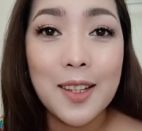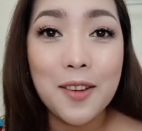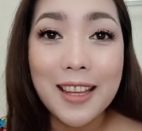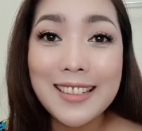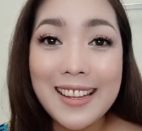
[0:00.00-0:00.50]

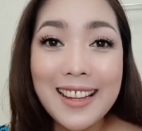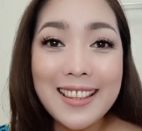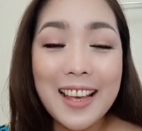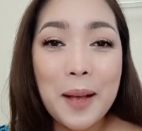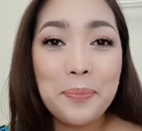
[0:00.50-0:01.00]
So that's
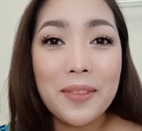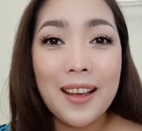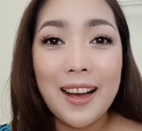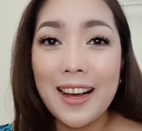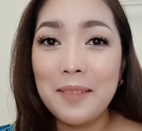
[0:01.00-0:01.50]
it.
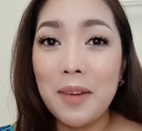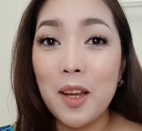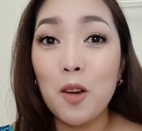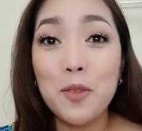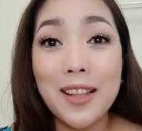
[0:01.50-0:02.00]
I
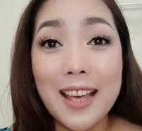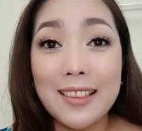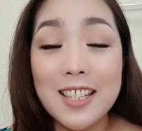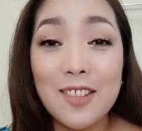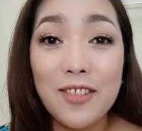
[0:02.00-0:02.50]
hope you
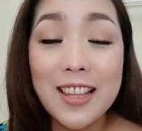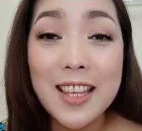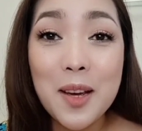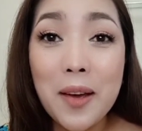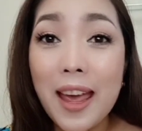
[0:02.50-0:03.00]
like this
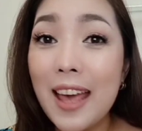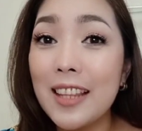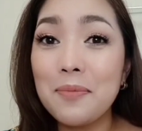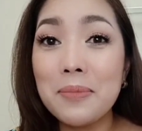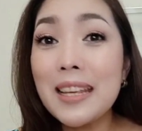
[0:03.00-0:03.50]
video
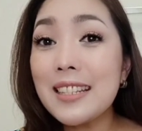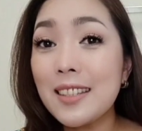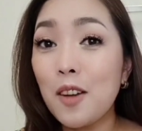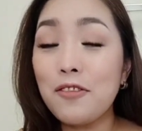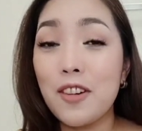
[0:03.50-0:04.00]
and please
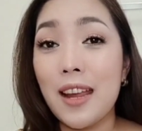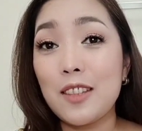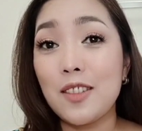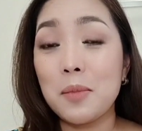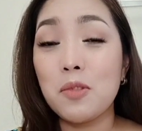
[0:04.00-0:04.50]
don't
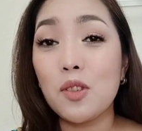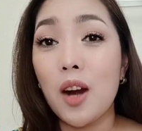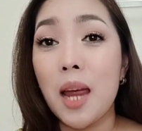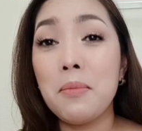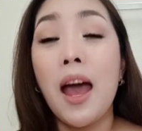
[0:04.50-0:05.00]
forget to
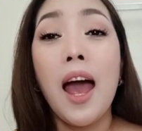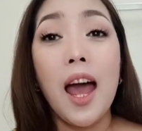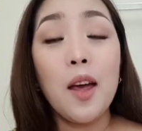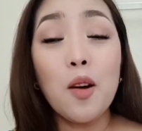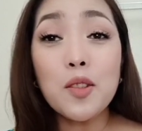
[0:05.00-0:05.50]
subscribe.
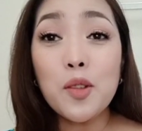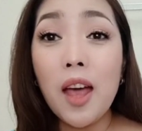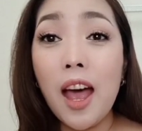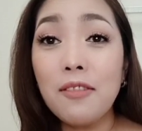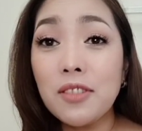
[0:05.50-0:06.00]
I also
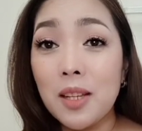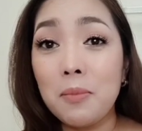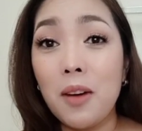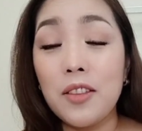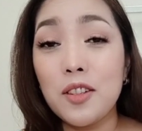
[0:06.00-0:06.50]
have
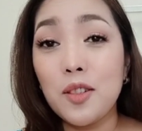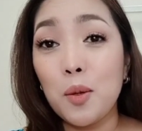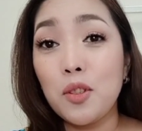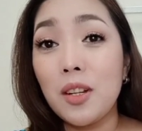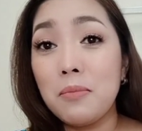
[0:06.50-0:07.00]
some other
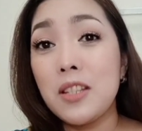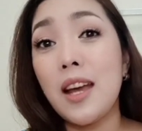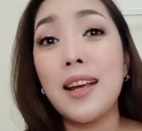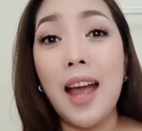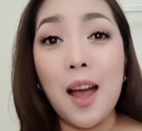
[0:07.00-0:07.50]
social
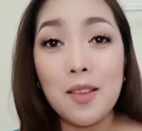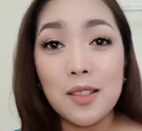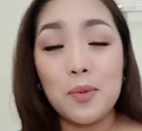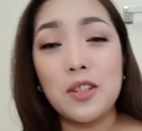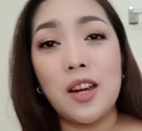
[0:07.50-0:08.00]
media
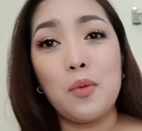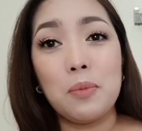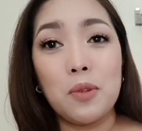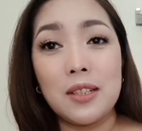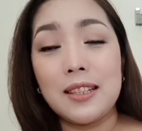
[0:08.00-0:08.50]
accounts which I
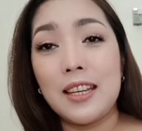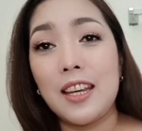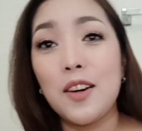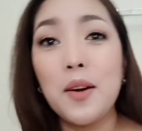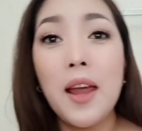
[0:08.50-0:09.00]
will put it
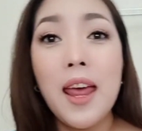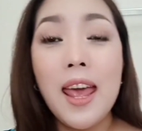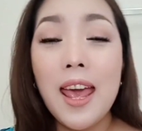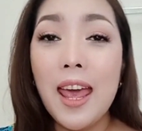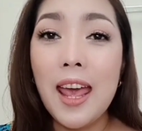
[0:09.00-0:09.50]
here
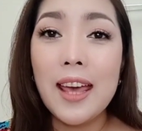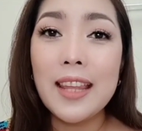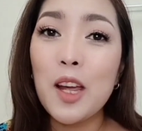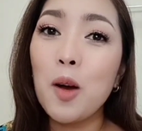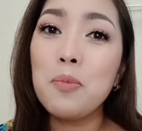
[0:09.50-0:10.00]
and
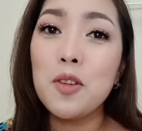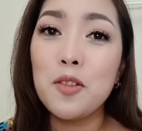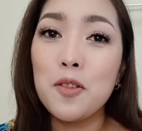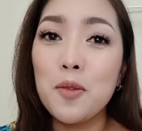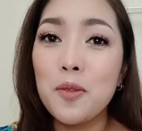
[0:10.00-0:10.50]
I hope
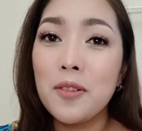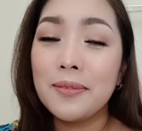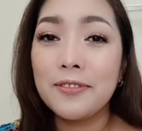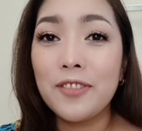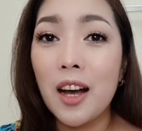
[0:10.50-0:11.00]
you
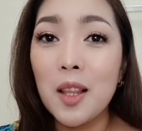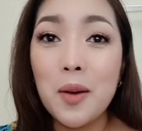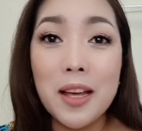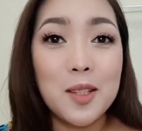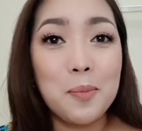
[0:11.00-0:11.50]

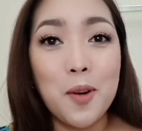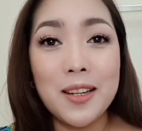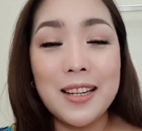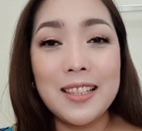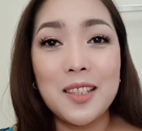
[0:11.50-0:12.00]
follow and
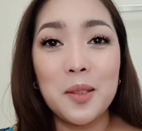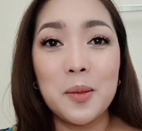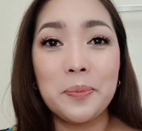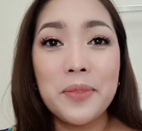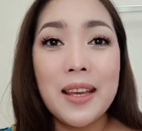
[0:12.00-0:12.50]
support it too.